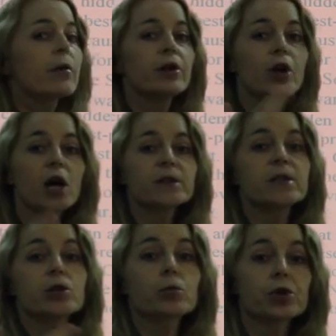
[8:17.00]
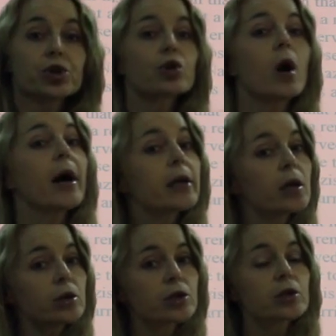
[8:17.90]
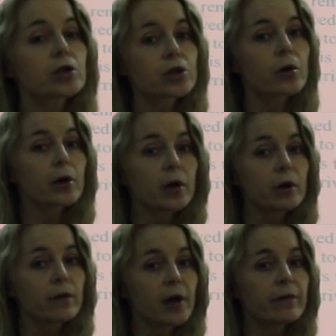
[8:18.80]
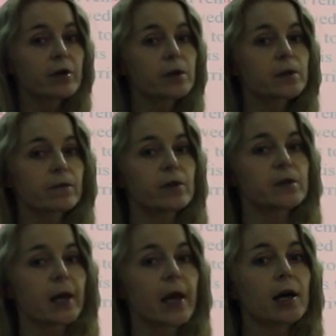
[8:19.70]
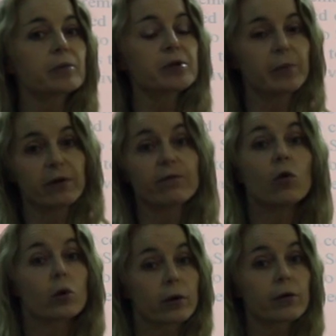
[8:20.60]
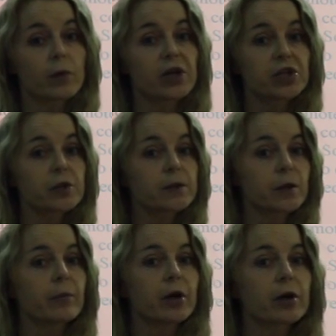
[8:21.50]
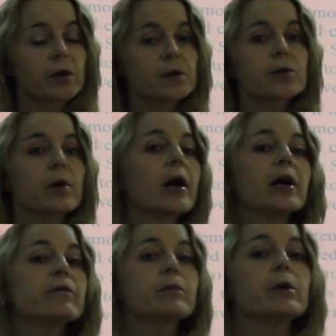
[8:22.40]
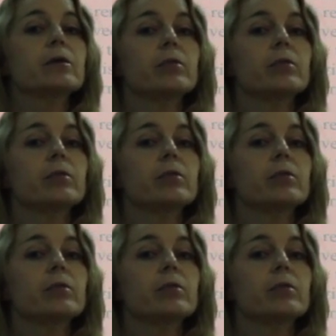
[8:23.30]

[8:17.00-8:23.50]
The Nazis were trying to destroy the evidence of these camps before the Russians and Americans arrived,